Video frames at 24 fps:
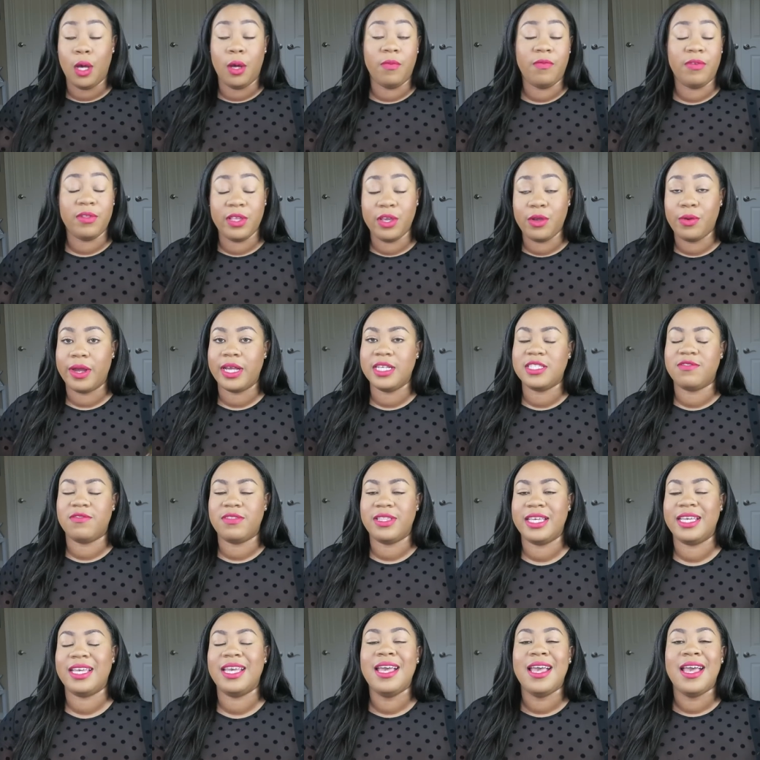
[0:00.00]
hopefully
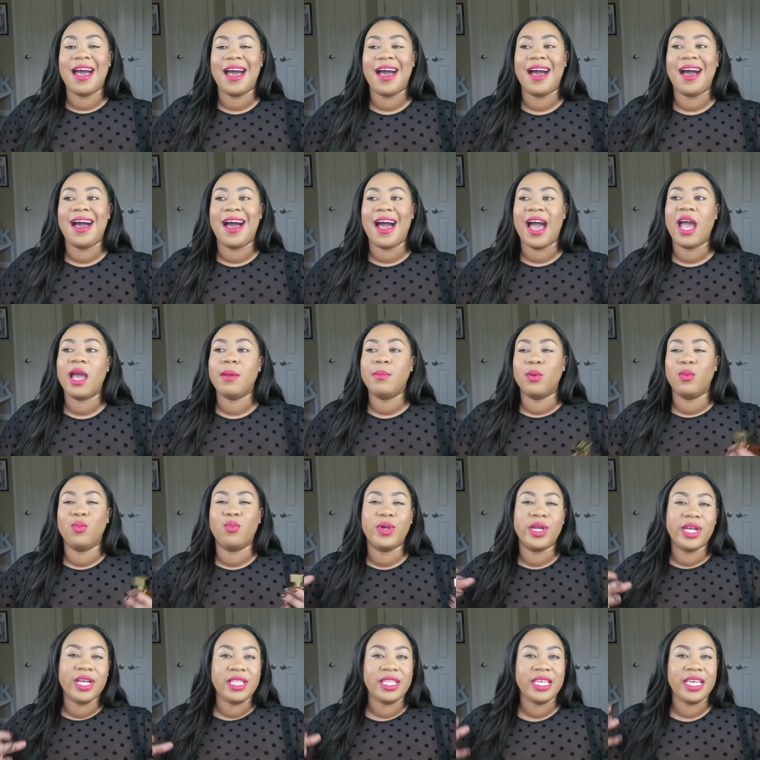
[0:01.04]
gracefully, I'm
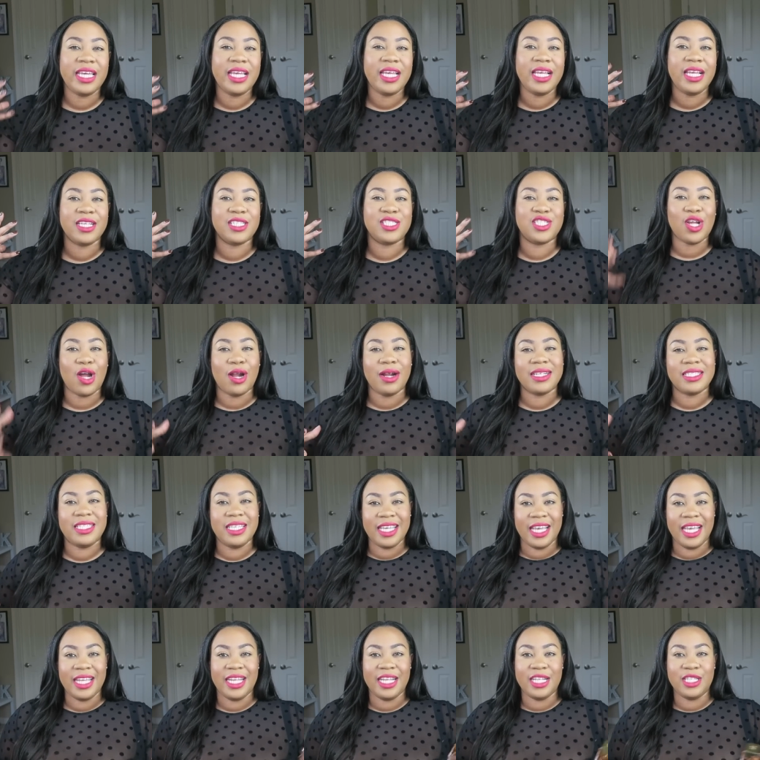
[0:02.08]
really starting to
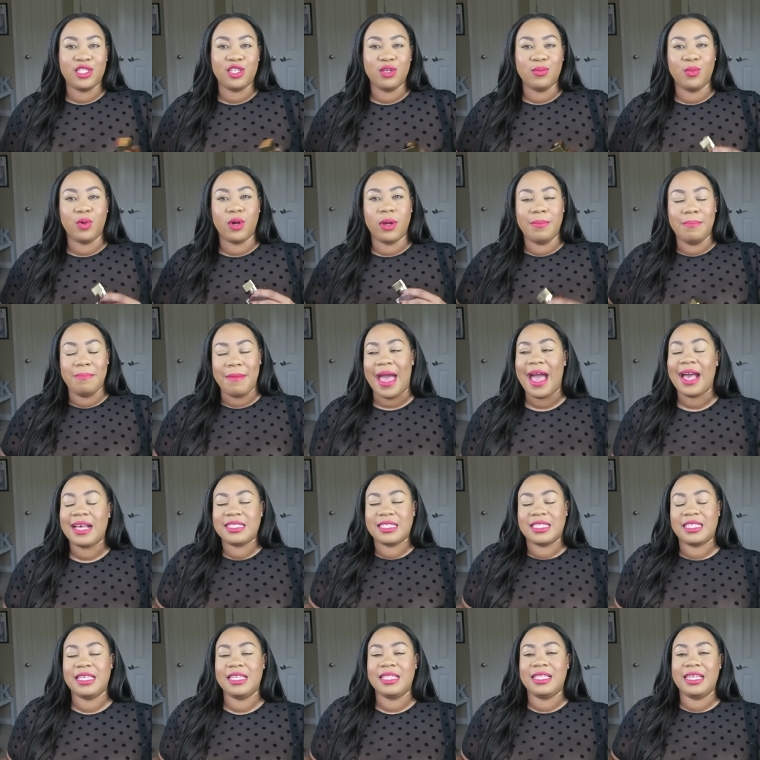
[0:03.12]
get into more
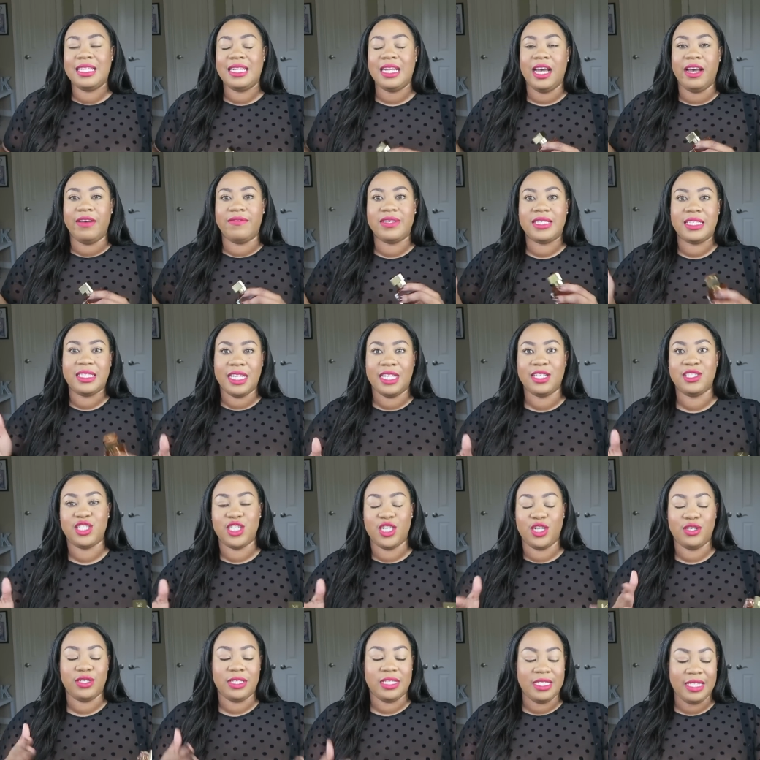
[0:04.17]
masculine of
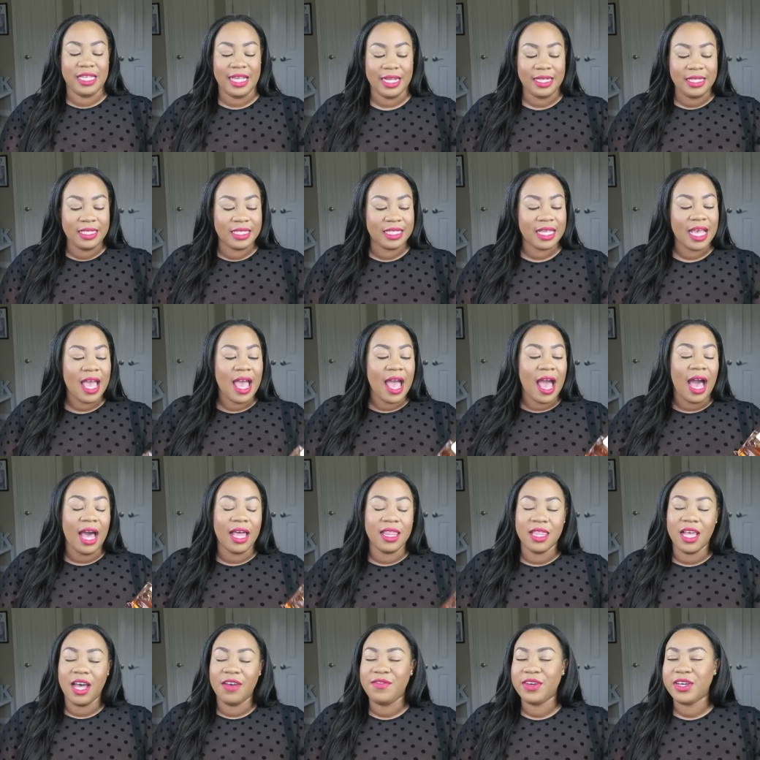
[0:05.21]
center scents. I
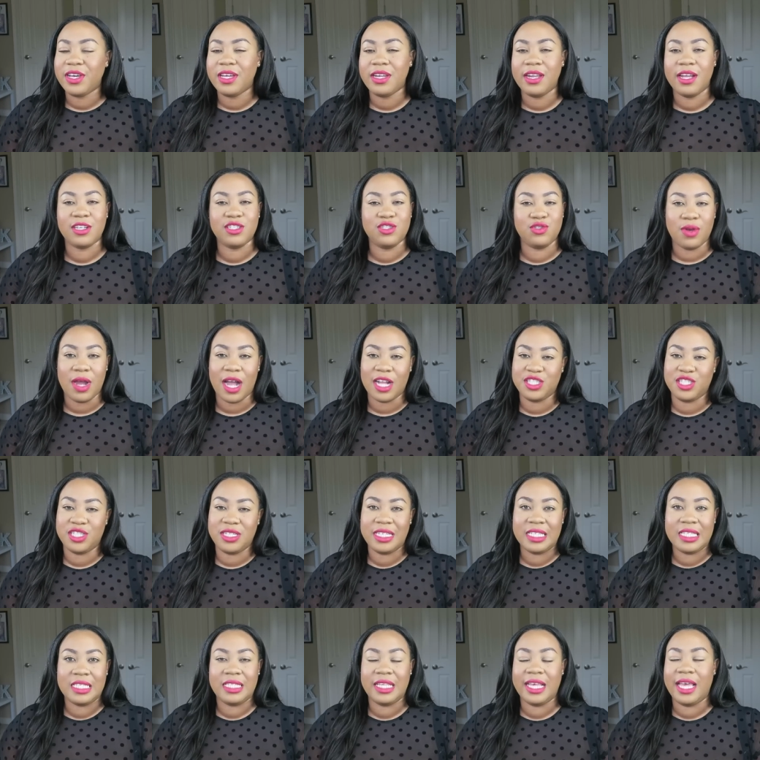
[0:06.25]
love a good
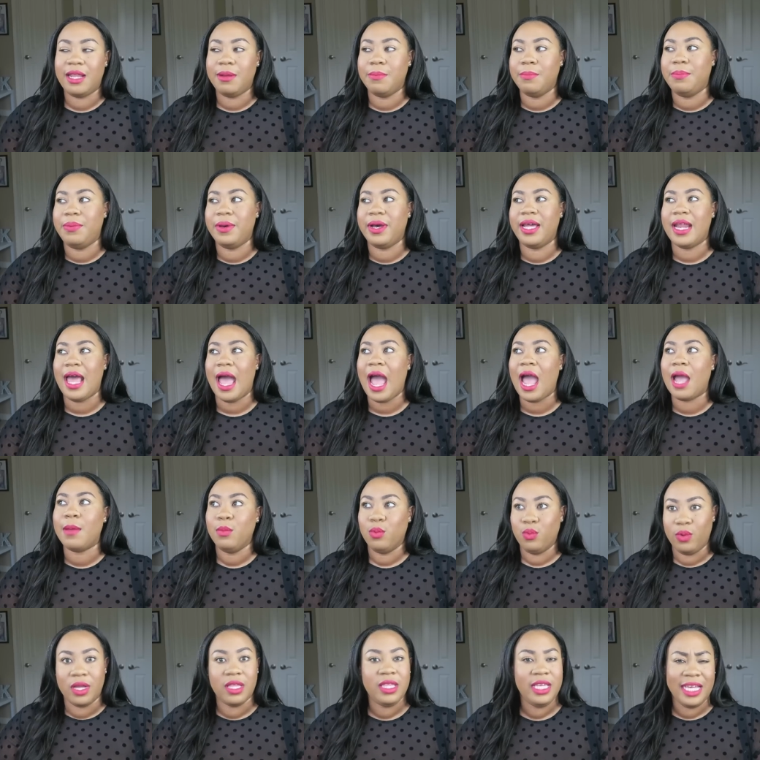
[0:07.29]
androgynous scent, but
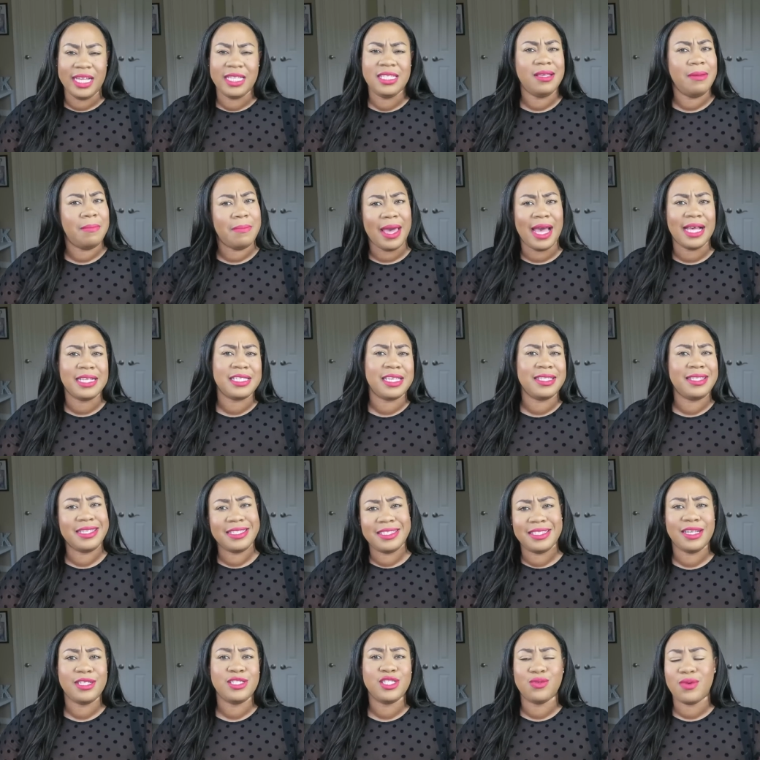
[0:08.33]
I'm really into masculine
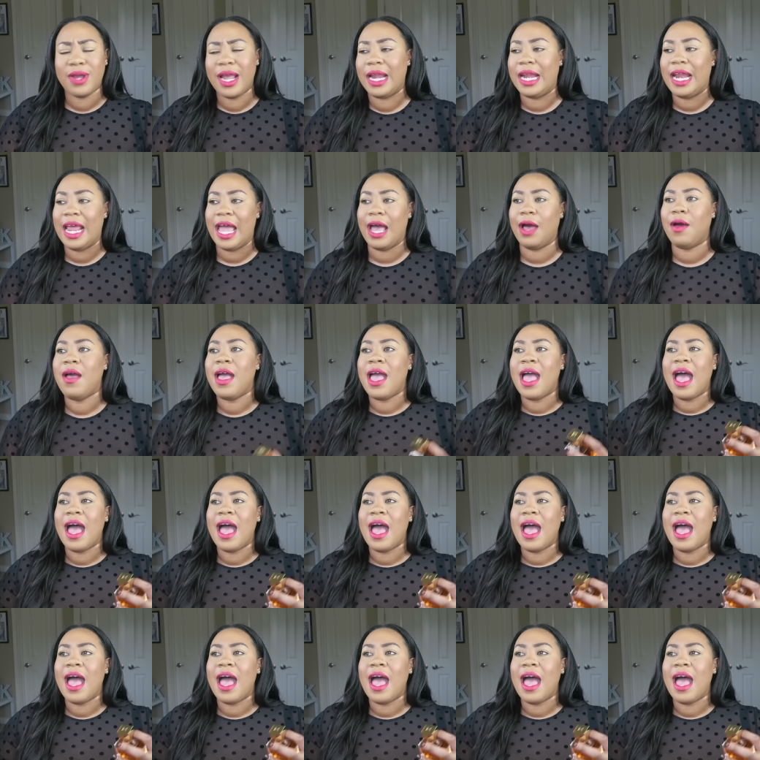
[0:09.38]
scents right now.